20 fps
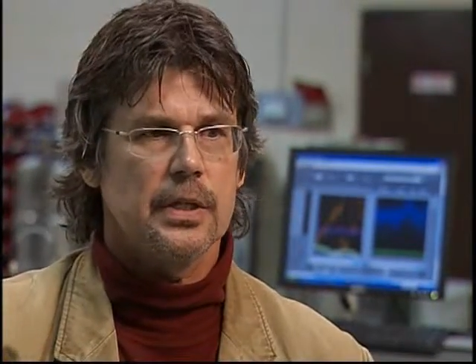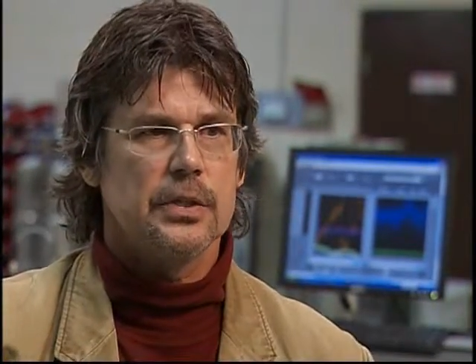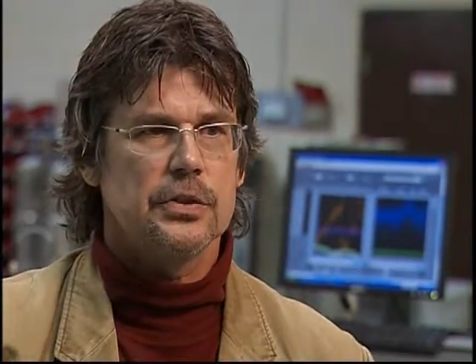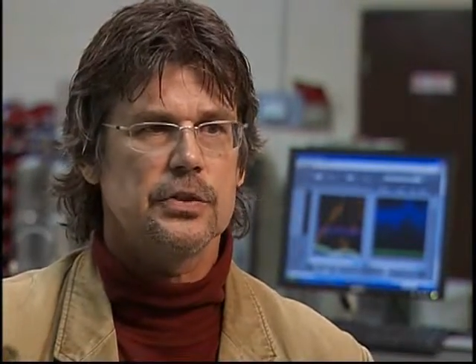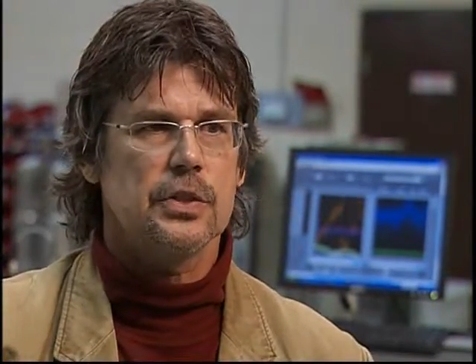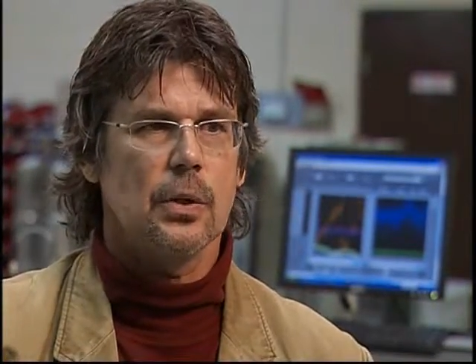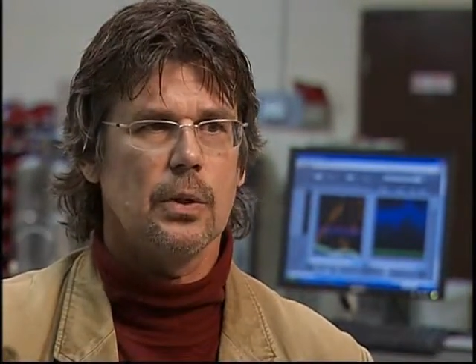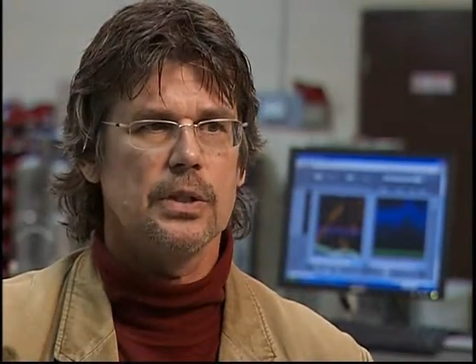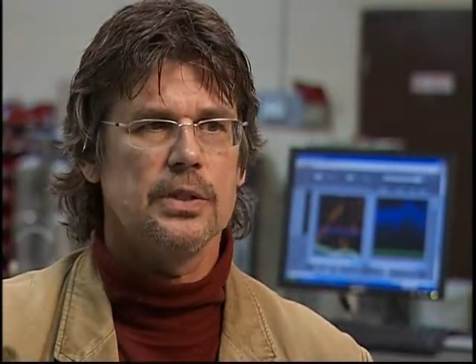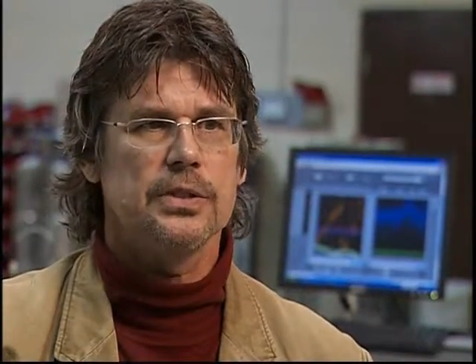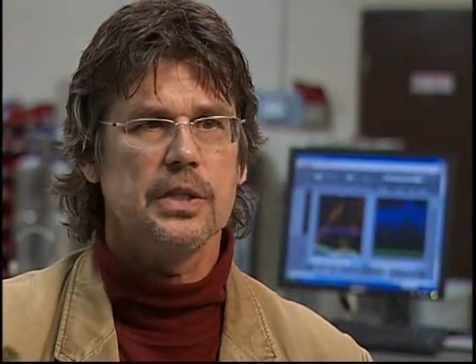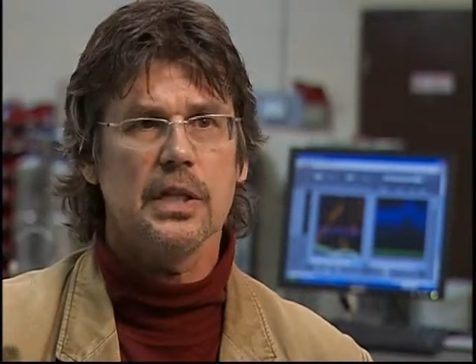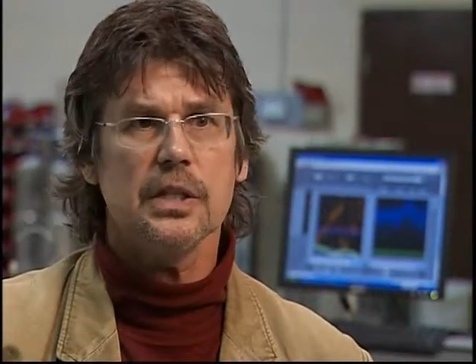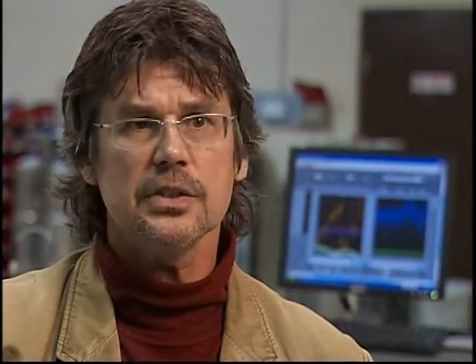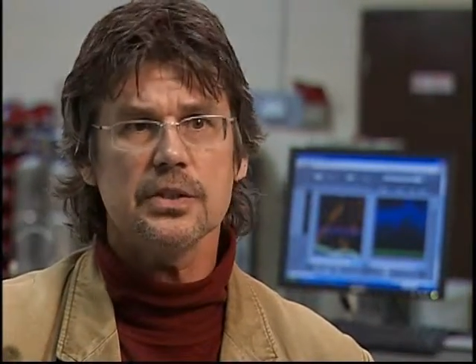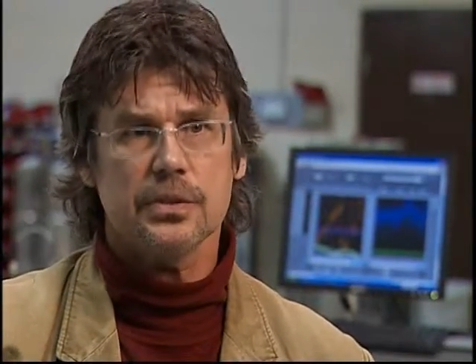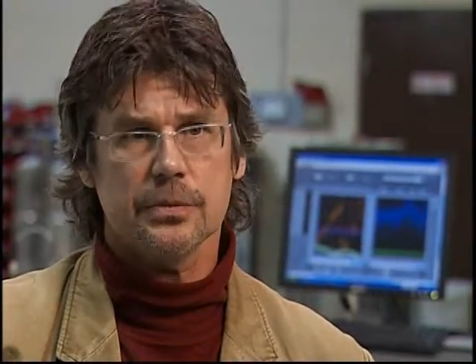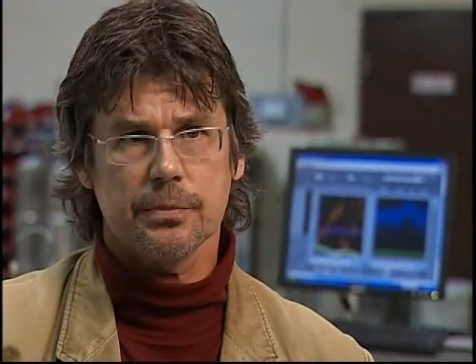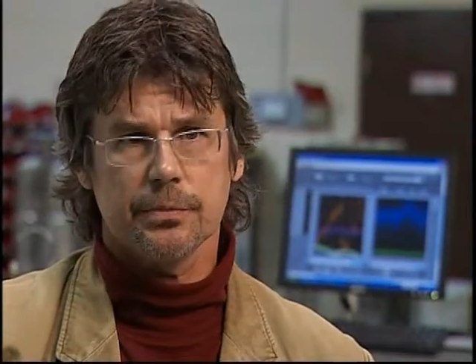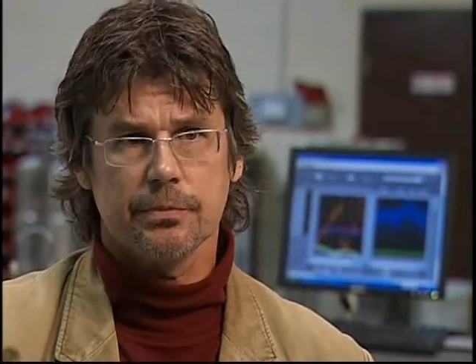So it
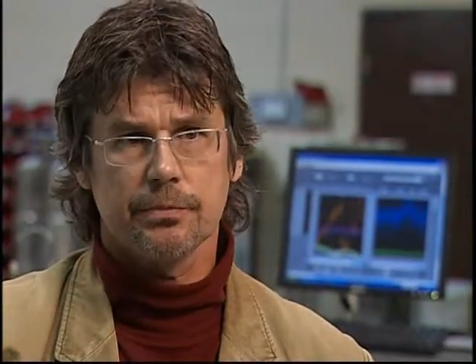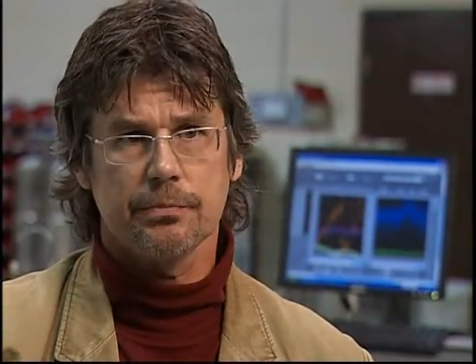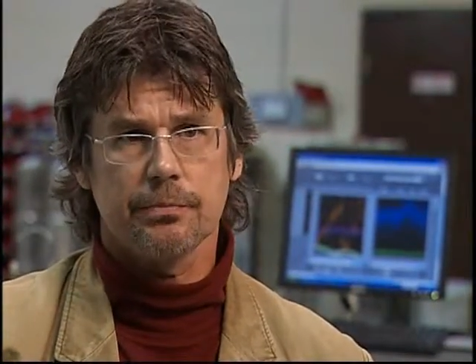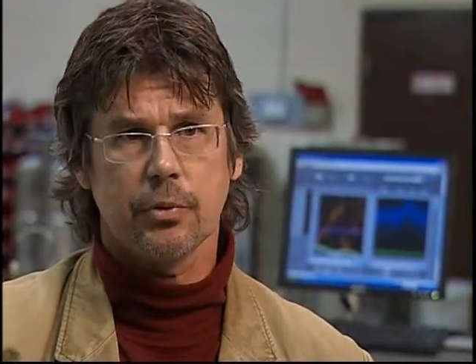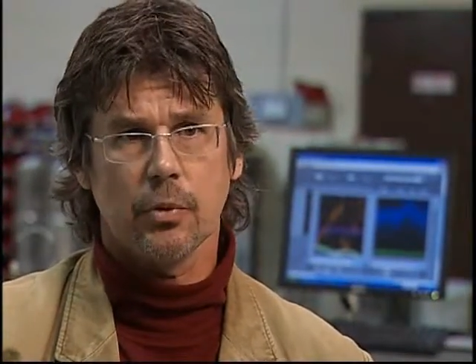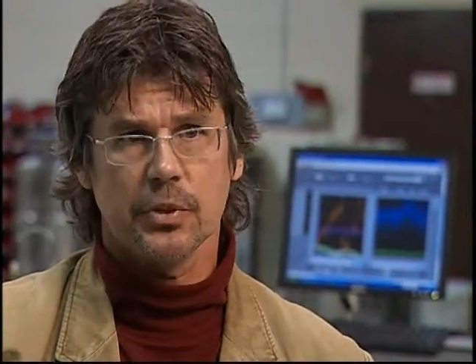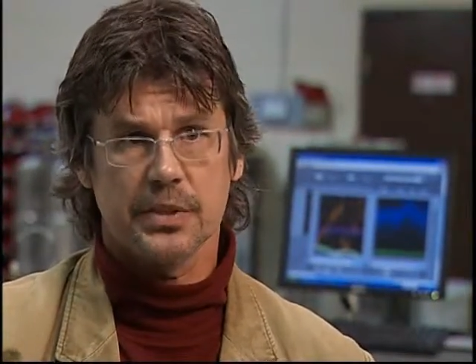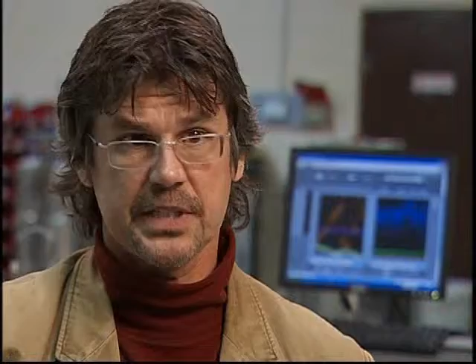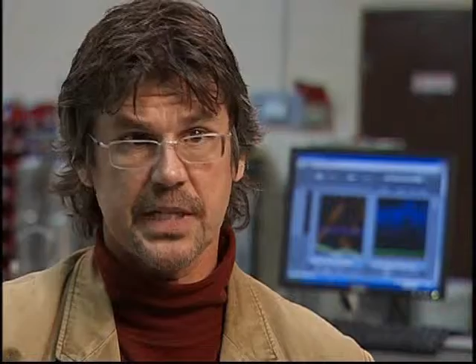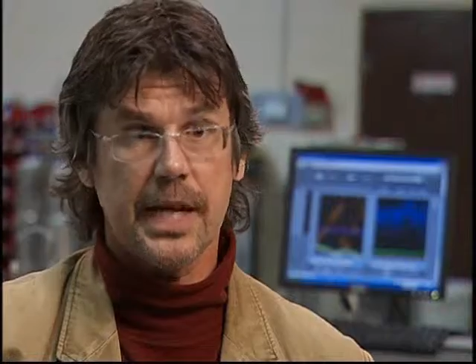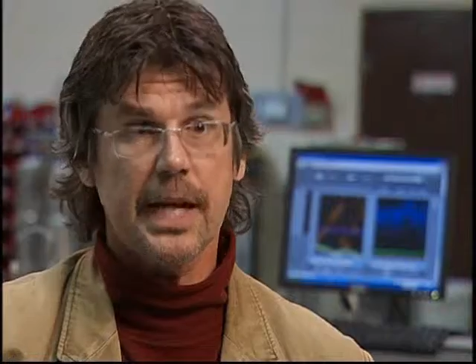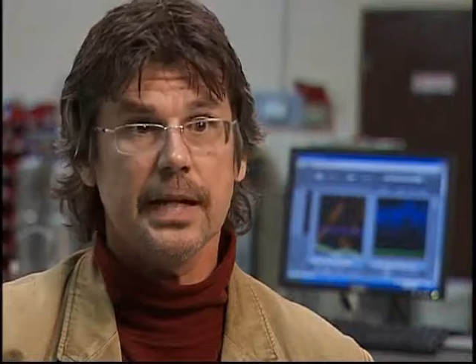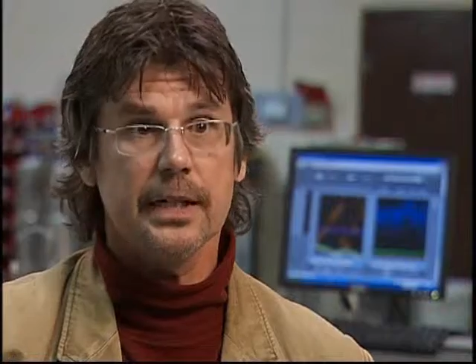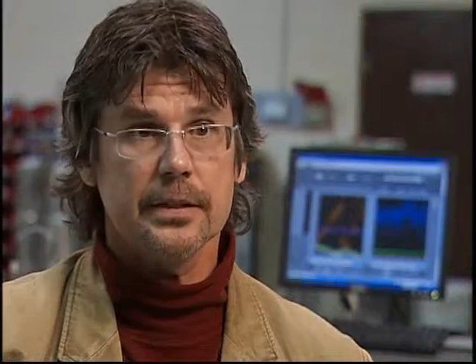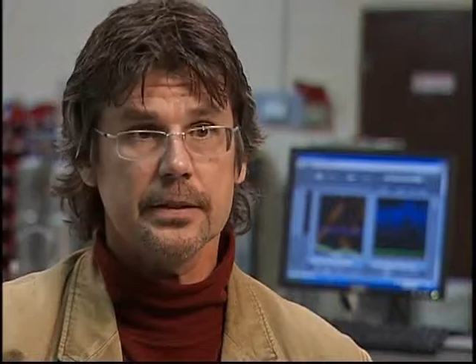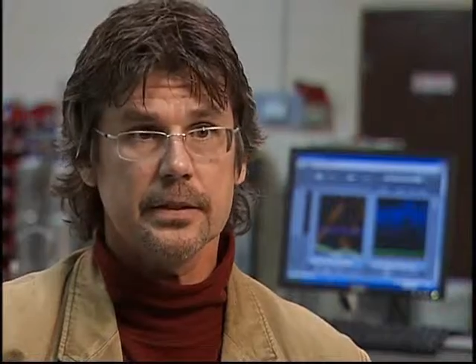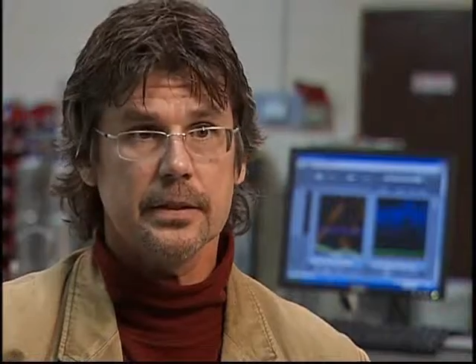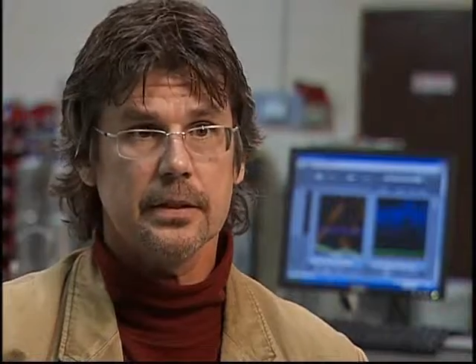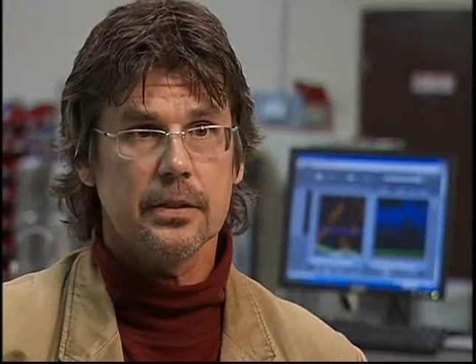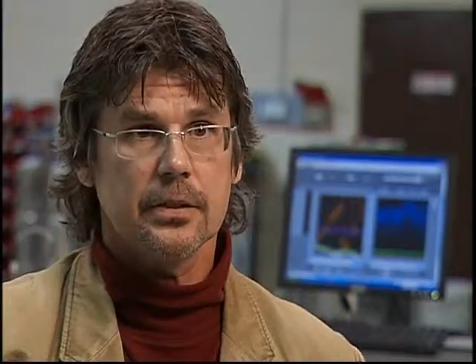does portend